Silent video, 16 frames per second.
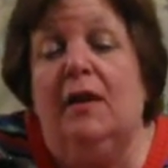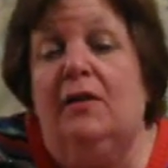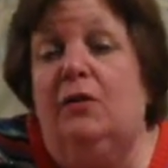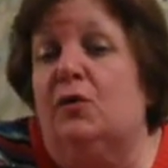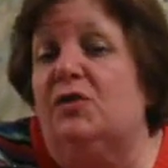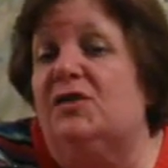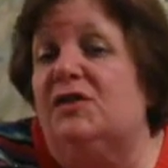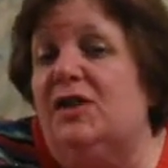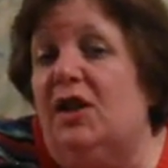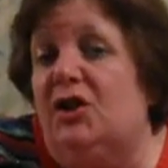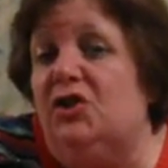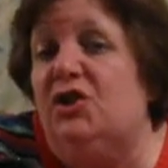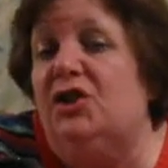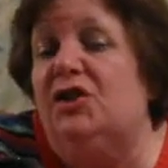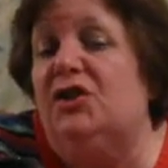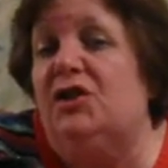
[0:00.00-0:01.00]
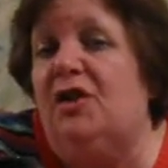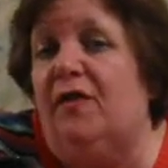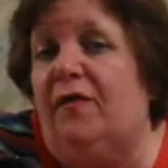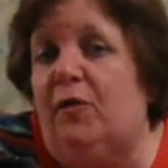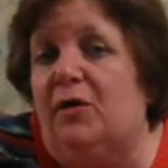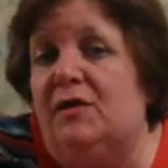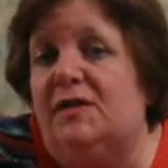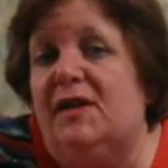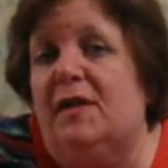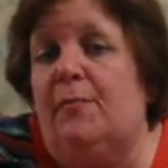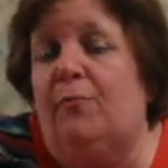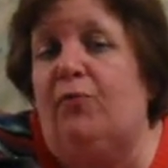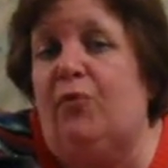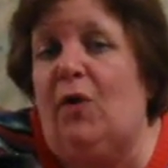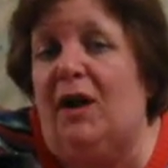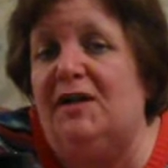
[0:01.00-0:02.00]
There's such a difference in
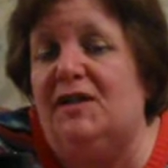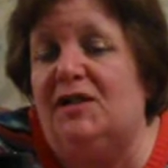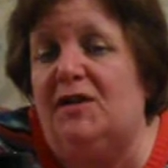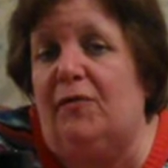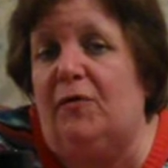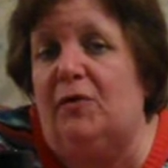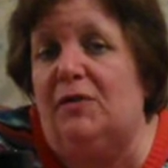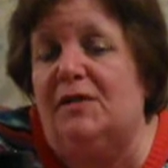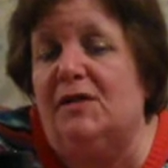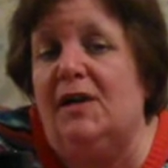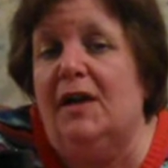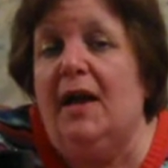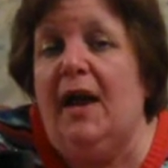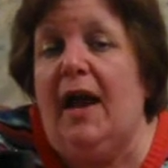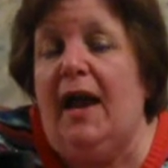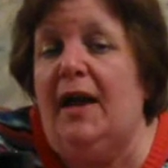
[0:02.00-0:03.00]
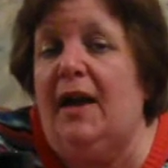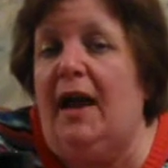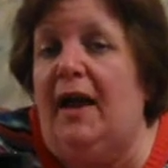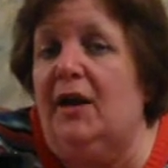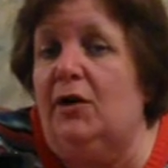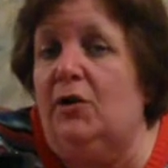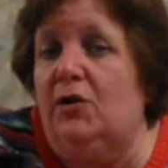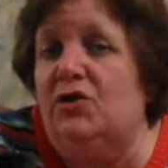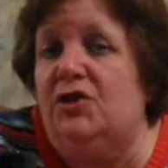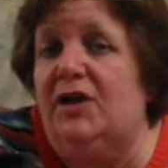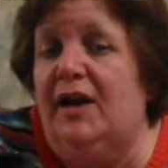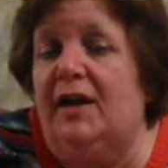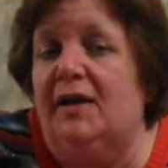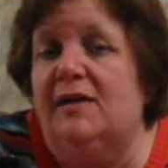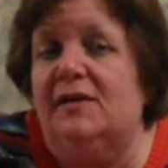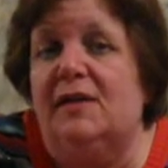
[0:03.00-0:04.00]
price difference. And I
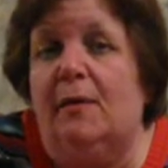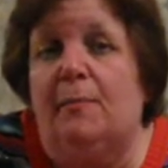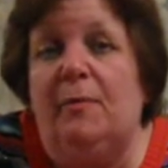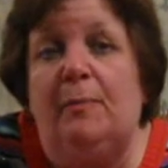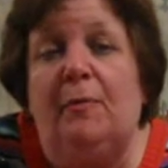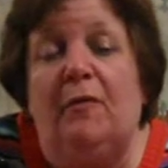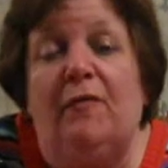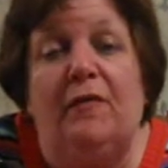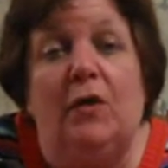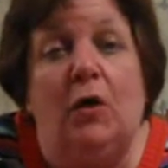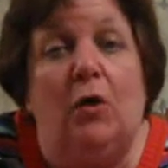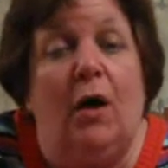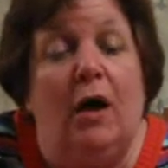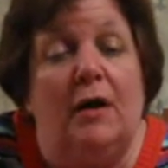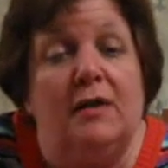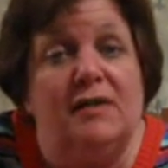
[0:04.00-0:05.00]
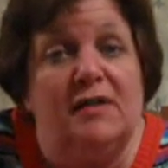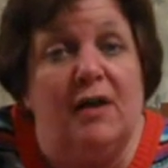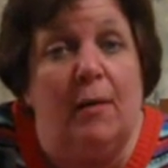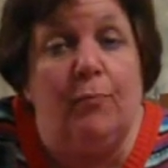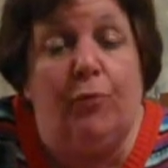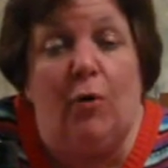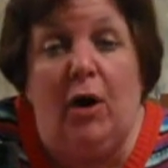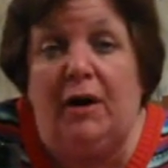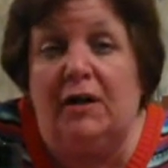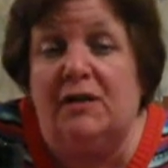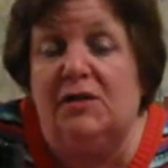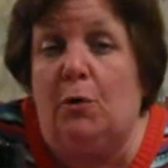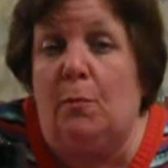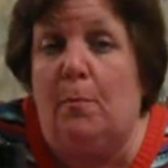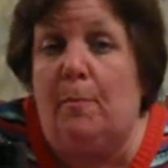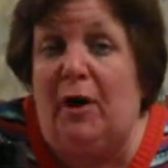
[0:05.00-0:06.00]
understand some people feel some products
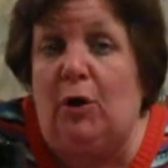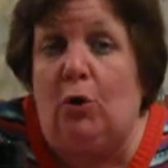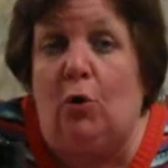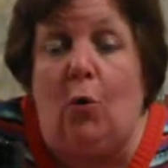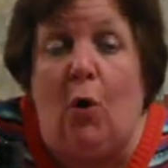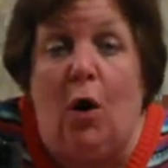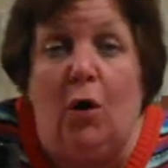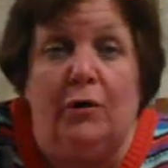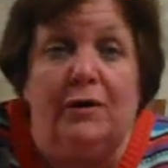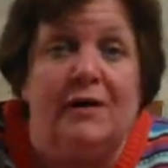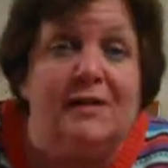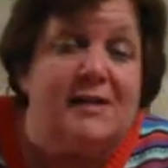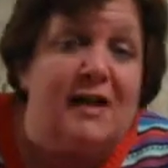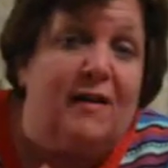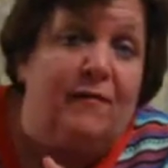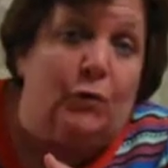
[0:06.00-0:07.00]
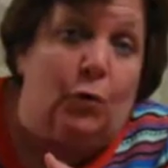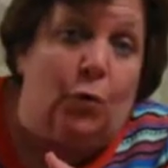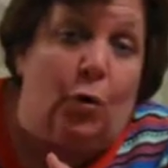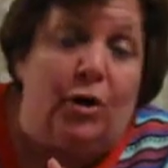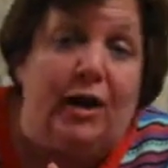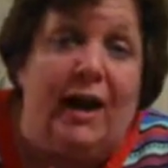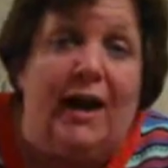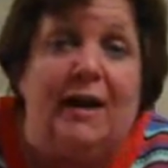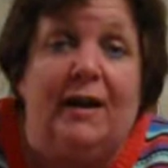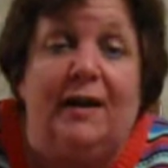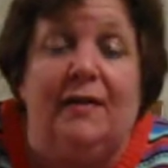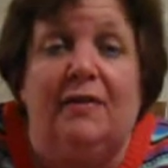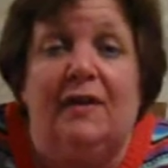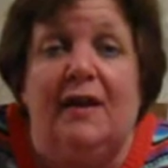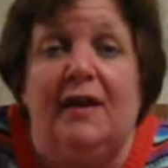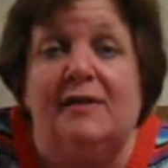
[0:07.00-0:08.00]
are better quality, say if they're organic
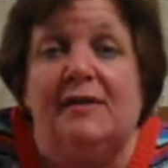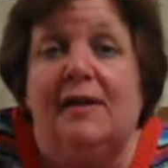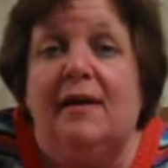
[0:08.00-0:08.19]
and things,